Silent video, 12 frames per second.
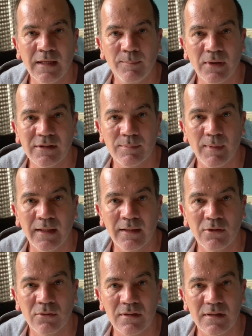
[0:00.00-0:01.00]
keep
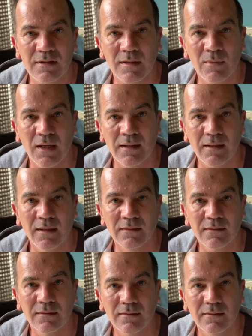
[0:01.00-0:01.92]
expanding your system like that.